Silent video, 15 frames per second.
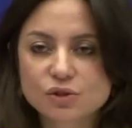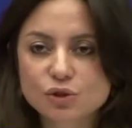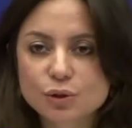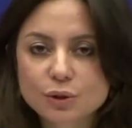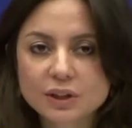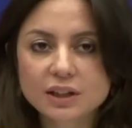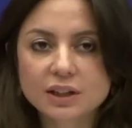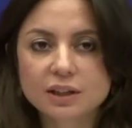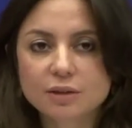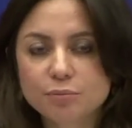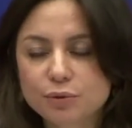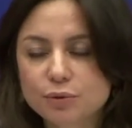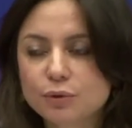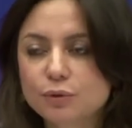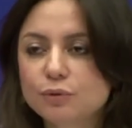Turkey
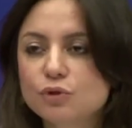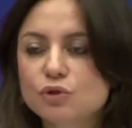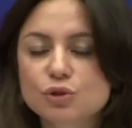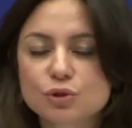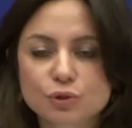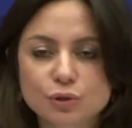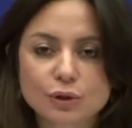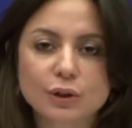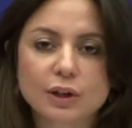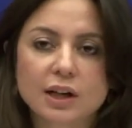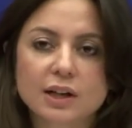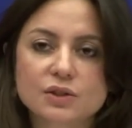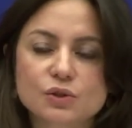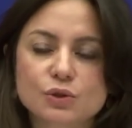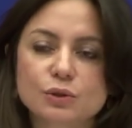improved? Sure.
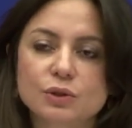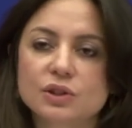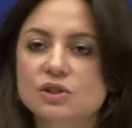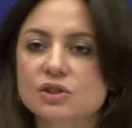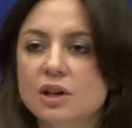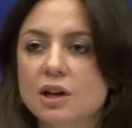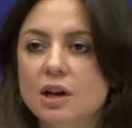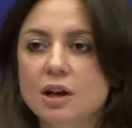Has Turkish